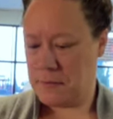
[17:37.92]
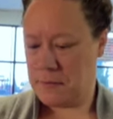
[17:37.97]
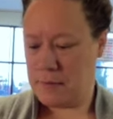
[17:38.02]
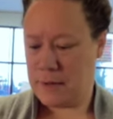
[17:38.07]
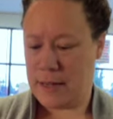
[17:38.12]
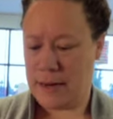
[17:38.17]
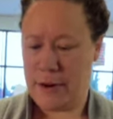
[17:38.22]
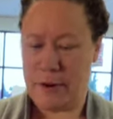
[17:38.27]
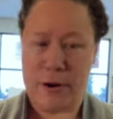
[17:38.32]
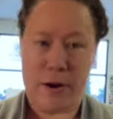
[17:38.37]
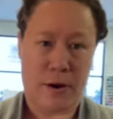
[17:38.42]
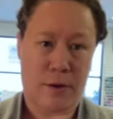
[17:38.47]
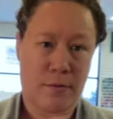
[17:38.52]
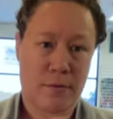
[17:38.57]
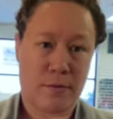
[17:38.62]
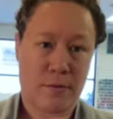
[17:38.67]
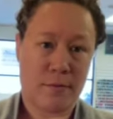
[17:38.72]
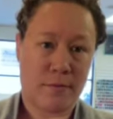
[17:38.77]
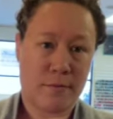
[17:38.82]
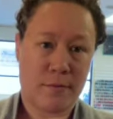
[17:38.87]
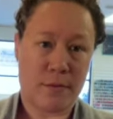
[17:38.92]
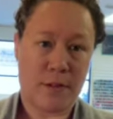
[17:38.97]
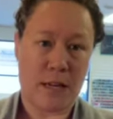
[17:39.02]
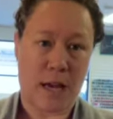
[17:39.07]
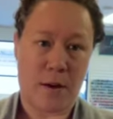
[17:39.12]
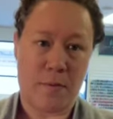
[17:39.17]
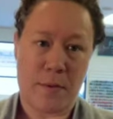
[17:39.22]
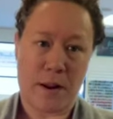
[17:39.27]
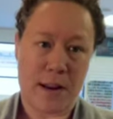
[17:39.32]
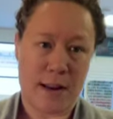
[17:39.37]
I don't know,
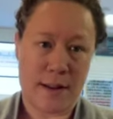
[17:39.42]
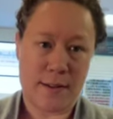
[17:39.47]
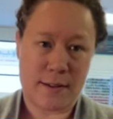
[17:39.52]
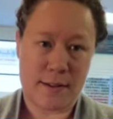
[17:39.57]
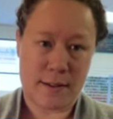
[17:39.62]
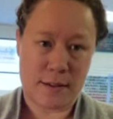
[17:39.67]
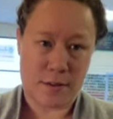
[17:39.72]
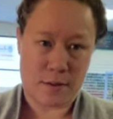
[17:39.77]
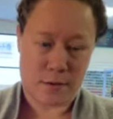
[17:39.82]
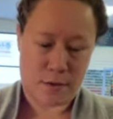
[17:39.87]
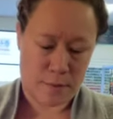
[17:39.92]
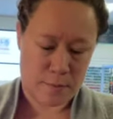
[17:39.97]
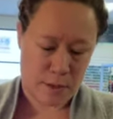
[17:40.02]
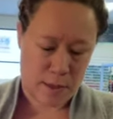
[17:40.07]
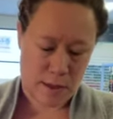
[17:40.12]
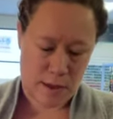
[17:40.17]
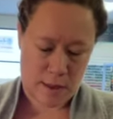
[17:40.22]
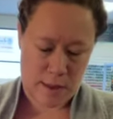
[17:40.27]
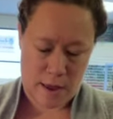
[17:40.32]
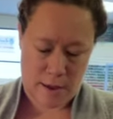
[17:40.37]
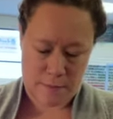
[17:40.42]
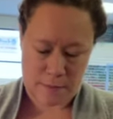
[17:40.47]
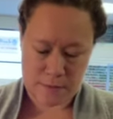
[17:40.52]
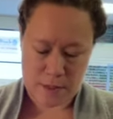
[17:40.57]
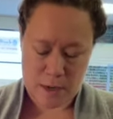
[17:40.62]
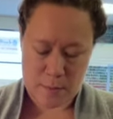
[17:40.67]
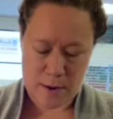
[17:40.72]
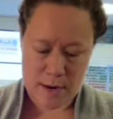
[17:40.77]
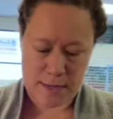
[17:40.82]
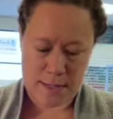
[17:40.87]
10 minutes or something like that,
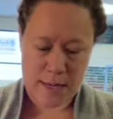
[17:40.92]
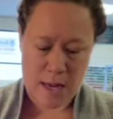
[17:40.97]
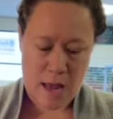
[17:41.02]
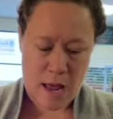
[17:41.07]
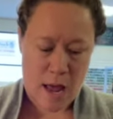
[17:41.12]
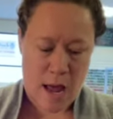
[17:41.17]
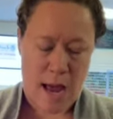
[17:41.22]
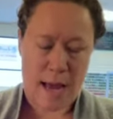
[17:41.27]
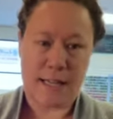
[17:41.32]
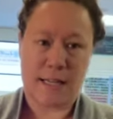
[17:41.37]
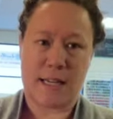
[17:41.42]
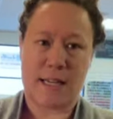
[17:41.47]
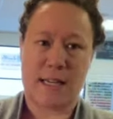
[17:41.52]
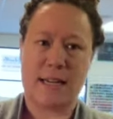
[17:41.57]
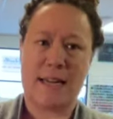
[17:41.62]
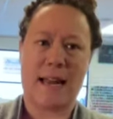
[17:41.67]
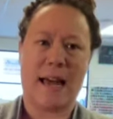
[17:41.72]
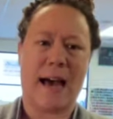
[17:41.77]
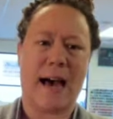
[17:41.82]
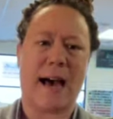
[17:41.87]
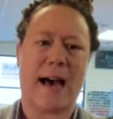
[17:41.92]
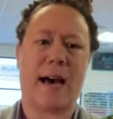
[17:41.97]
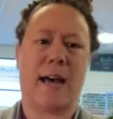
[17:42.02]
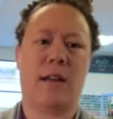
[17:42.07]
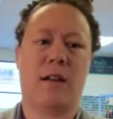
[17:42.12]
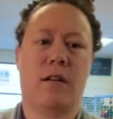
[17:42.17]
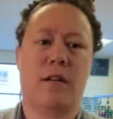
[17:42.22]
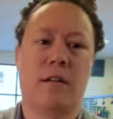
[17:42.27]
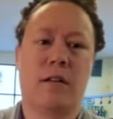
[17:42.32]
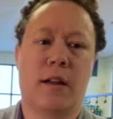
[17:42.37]
15 minutes. I didn't
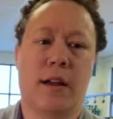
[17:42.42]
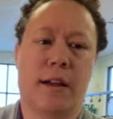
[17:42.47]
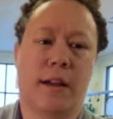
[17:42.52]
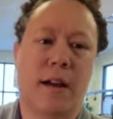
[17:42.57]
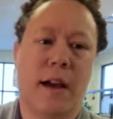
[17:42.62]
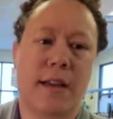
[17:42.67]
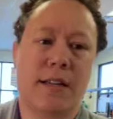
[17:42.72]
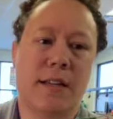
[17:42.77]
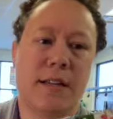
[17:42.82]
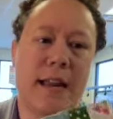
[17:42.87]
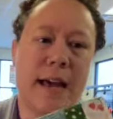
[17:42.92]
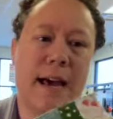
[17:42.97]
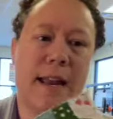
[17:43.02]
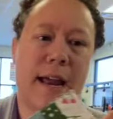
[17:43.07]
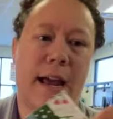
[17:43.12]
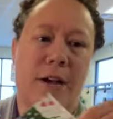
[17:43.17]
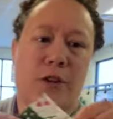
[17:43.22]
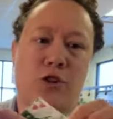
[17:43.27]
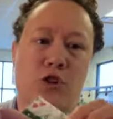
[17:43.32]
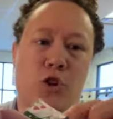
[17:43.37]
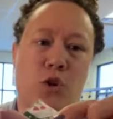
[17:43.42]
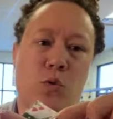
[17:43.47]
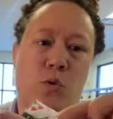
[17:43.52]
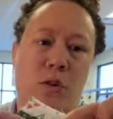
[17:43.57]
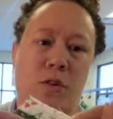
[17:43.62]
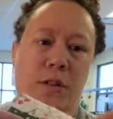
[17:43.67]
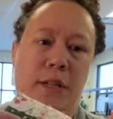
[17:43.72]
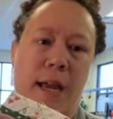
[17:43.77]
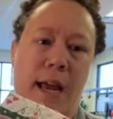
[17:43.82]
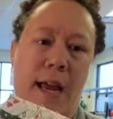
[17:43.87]
add extra
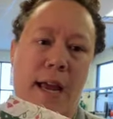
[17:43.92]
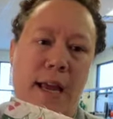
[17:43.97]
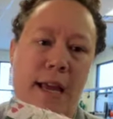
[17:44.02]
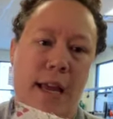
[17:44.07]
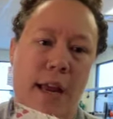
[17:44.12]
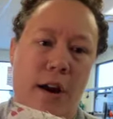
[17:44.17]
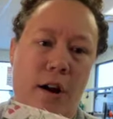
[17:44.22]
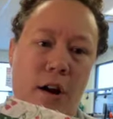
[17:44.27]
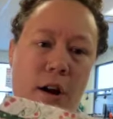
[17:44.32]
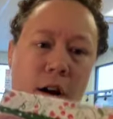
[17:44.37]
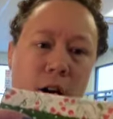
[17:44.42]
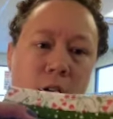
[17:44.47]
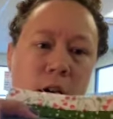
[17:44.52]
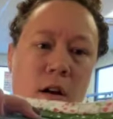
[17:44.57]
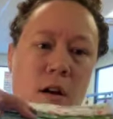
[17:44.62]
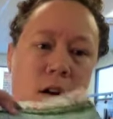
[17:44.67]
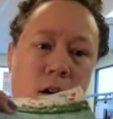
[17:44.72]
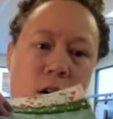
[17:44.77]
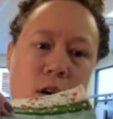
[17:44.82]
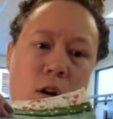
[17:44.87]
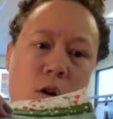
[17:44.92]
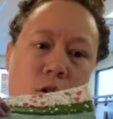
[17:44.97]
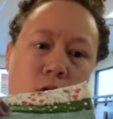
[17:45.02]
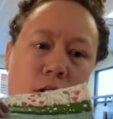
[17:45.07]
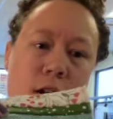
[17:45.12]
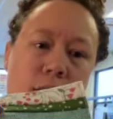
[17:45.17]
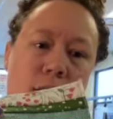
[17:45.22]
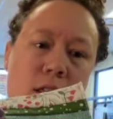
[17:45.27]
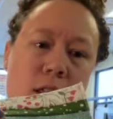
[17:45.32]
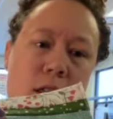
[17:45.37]
quilting here or
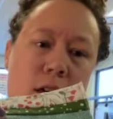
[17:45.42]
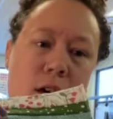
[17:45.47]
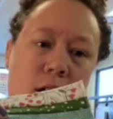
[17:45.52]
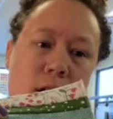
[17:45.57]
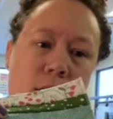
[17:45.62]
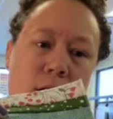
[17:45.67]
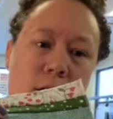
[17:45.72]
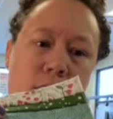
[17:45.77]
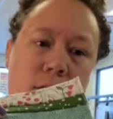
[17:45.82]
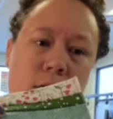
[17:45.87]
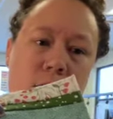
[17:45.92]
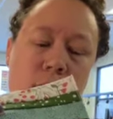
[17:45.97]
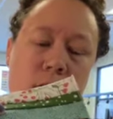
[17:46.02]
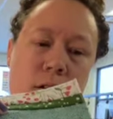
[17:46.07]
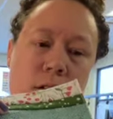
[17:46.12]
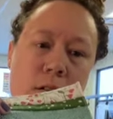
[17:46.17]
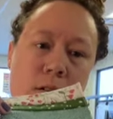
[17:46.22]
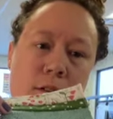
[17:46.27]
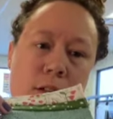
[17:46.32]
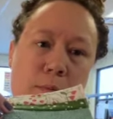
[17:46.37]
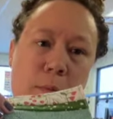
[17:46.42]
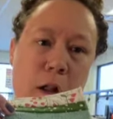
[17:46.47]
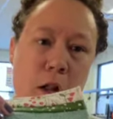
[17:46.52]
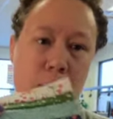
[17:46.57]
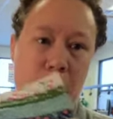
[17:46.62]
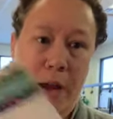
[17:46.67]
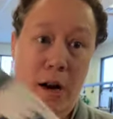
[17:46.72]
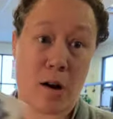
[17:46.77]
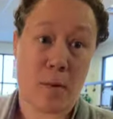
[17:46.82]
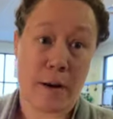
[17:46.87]
in the smaller
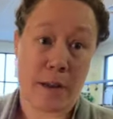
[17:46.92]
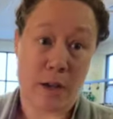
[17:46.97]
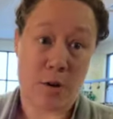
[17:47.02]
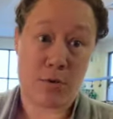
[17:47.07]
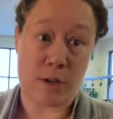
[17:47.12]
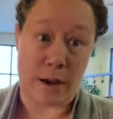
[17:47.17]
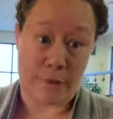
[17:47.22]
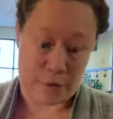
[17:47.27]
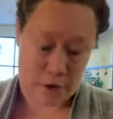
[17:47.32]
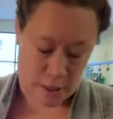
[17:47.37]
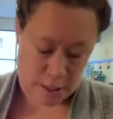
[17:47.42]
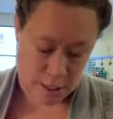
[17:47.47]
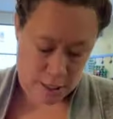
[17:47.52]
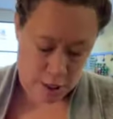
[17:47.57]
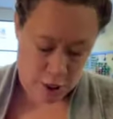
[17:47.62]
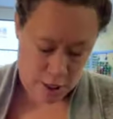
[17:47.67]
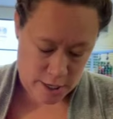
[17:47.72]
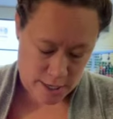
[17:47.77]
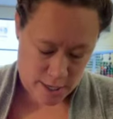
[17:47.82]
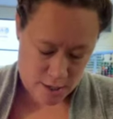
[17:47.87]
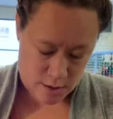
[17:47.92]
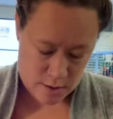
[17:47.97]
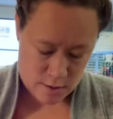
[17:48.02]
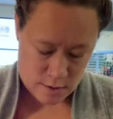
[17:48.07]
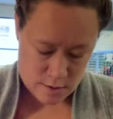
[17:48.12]
panel, but you definitely could.